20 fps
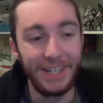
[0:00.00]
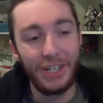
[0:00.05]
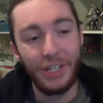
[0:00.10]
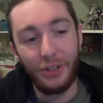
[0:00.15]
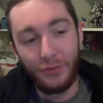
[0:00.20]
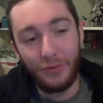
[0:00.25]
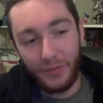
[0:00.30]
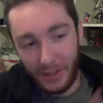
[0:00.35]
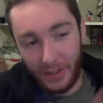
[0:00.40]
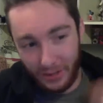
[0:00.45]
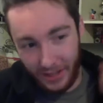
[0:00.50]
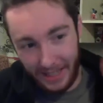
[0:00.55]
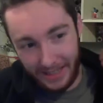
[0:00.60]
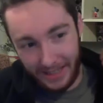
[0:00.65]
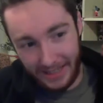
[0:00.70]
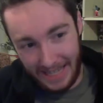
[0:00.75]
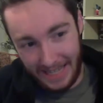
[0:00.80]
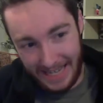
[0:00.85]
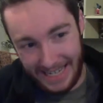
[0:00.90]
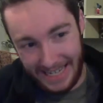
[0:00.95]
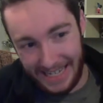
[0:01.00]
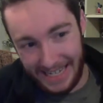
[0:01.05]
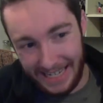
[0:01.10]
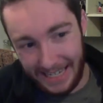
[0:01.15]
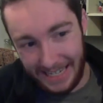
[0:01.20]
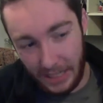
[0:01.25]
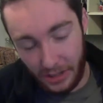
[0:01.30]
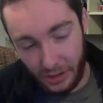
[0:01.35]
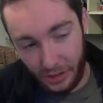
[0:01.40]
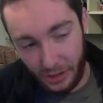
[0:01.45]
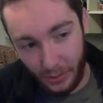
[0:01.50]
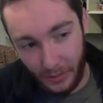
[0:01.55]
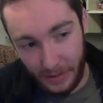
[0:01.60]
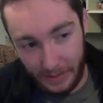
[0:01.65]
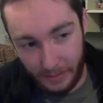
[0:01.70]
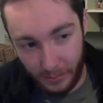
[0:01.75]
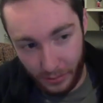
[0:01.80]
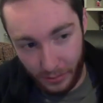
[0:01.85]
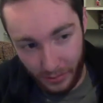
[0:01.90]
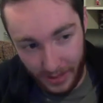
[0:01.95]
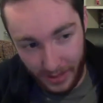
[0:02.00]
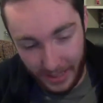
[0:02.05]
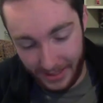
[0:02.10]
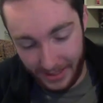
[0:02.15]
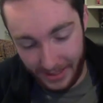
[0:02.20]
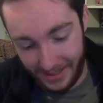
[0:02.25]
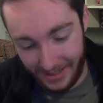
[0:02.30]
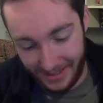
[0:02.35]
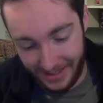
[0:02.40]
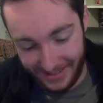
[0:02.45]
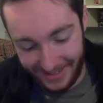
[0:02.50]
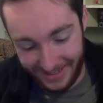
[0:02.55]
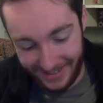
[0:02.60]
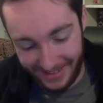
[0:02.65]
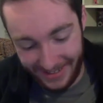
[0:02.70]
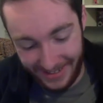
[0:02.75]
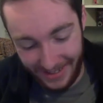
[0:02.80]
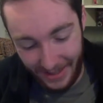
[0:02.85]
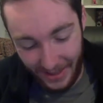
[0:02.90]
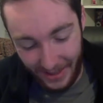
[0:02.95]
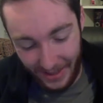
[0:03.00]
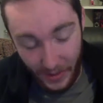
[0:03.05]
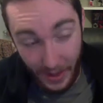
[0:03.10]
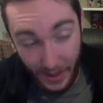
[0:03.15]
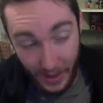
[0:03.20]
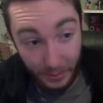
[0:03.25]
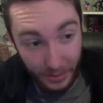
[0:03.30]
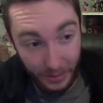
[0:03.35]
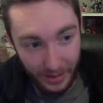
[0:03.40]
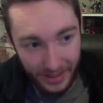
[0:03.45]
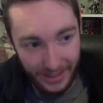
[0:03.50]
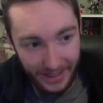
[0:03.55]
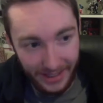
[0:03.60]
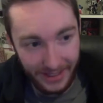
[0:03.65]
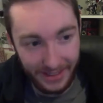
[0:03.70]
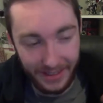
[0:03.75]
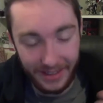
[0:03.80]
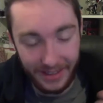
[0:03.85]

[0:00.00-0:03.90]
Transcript: you feel like the need to impress them playing.